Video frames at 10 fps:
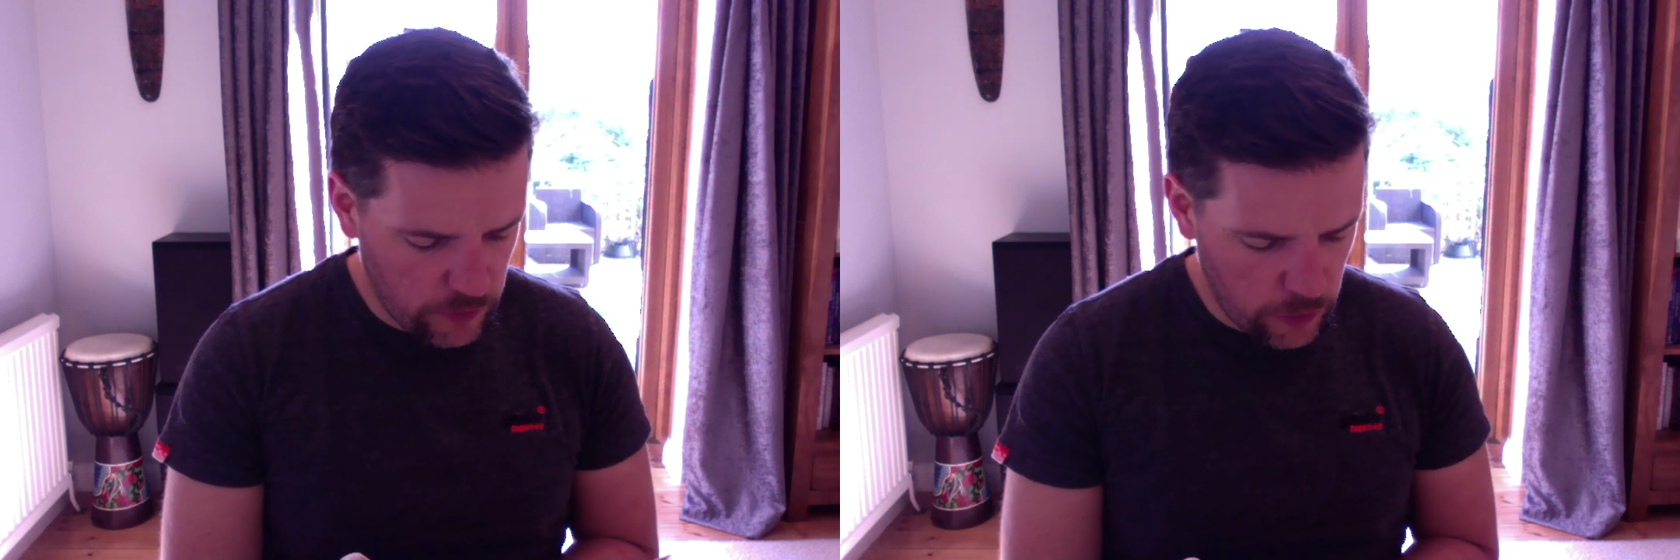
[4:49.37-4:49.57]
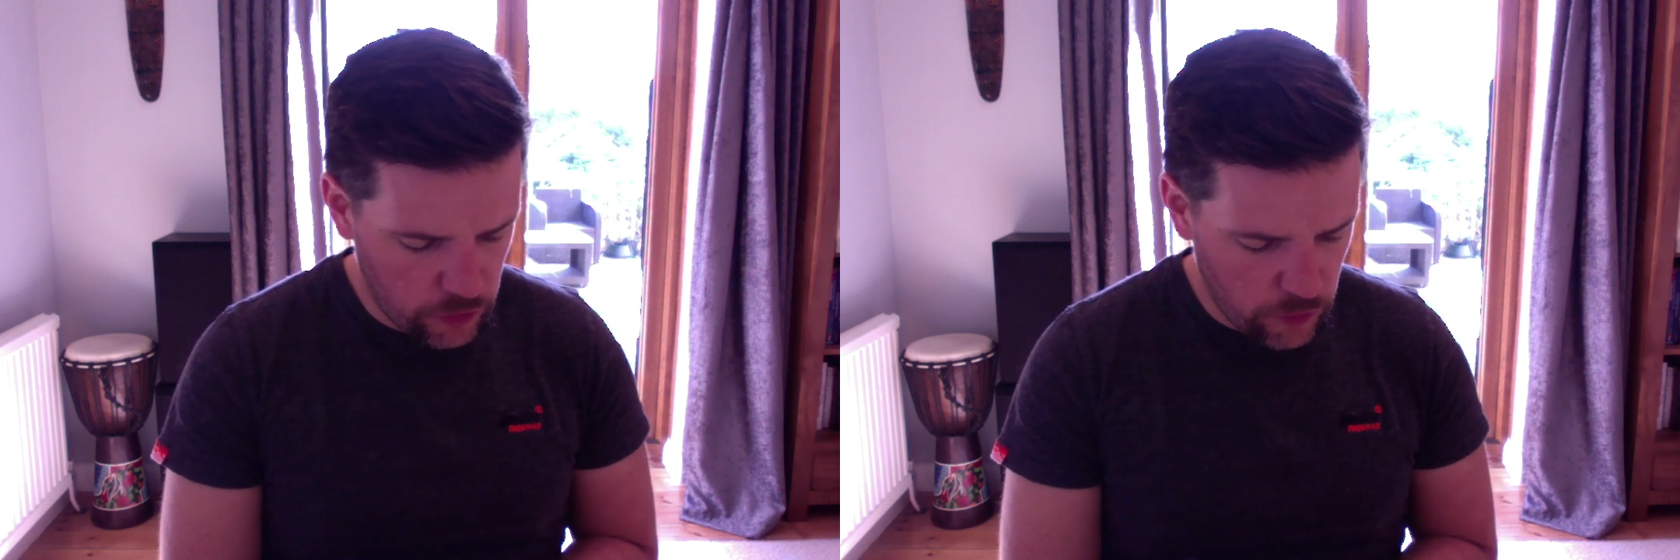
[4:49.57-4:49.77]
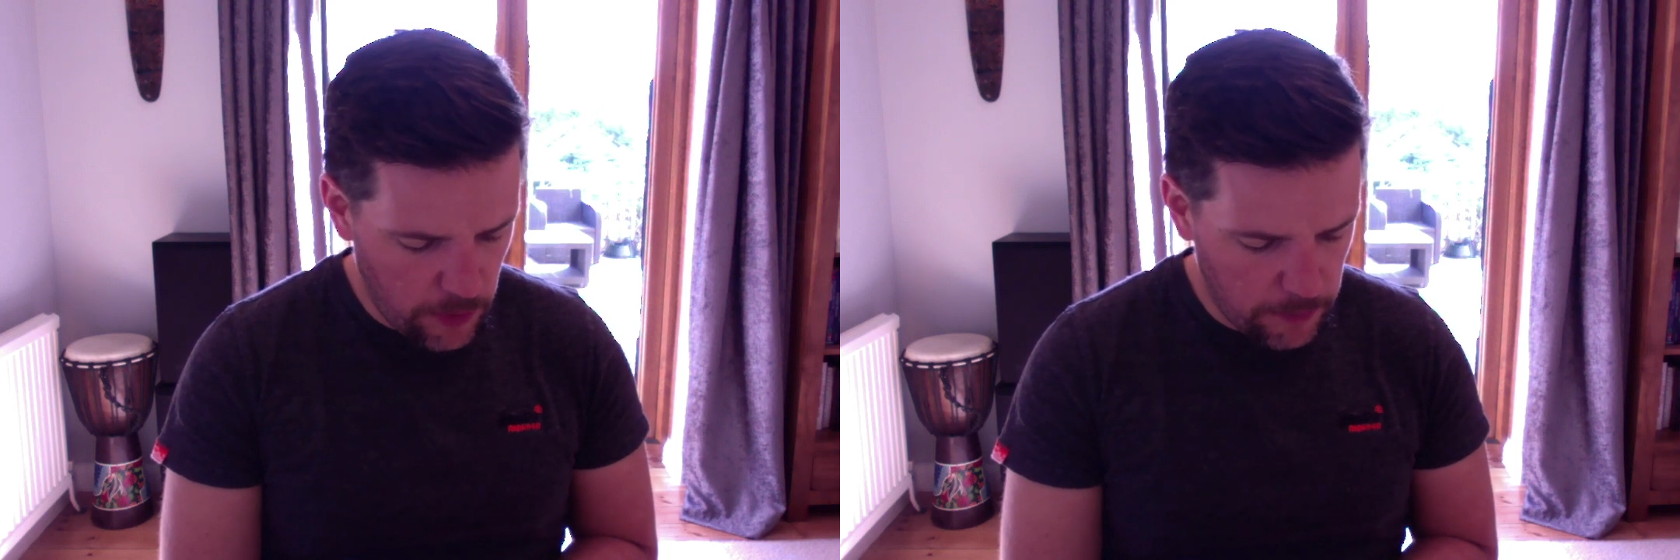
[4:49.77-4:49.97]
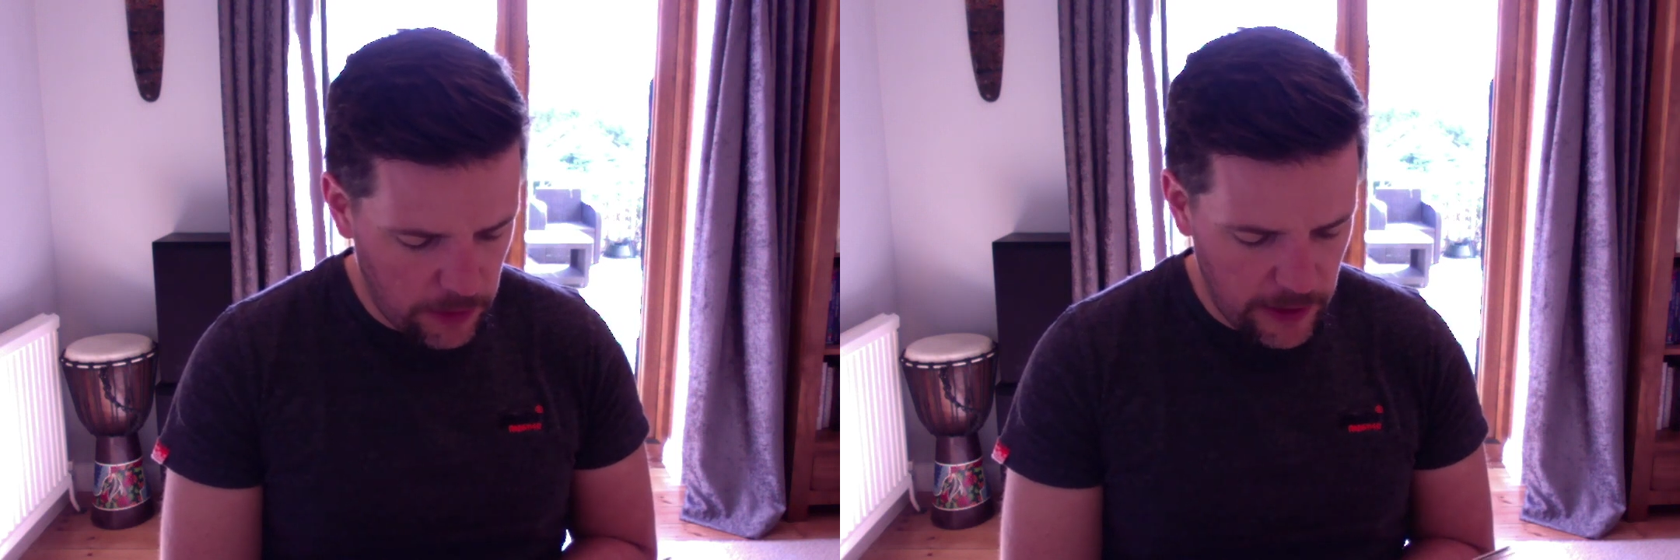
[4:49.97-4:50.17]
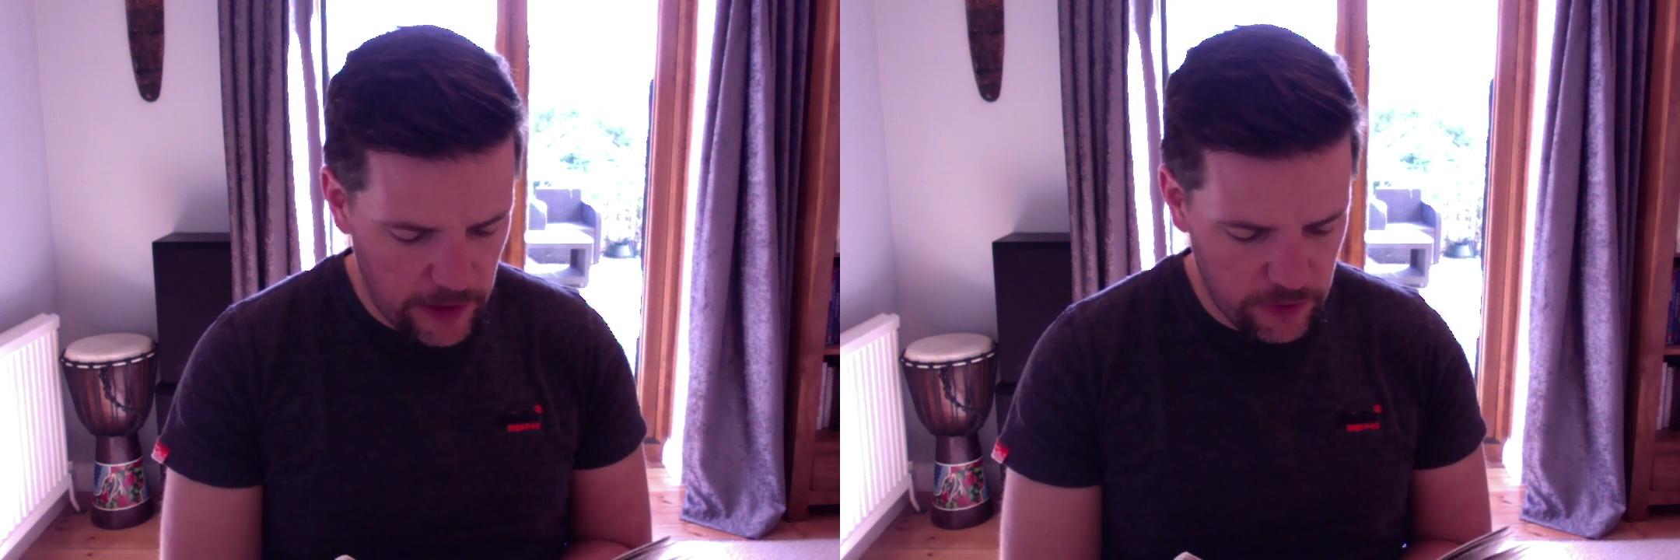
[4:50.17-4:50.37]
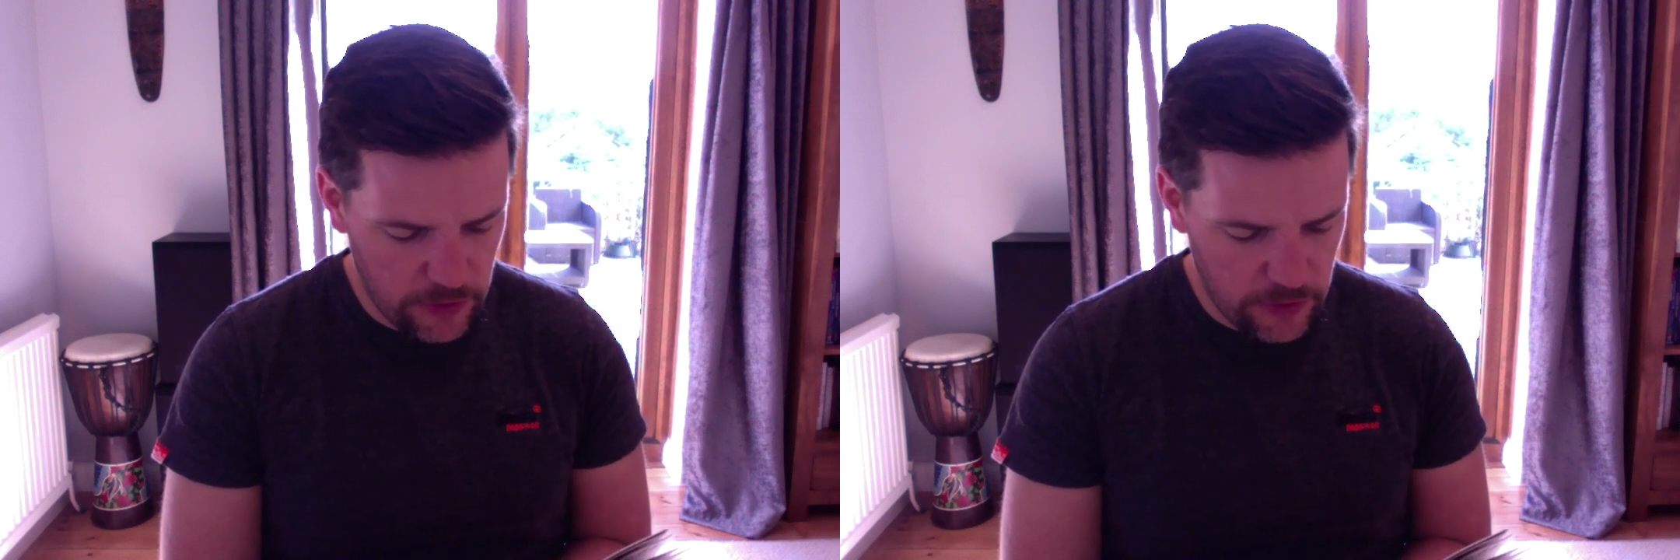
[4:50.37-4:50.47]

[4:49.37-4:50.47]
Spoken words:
voice rumble against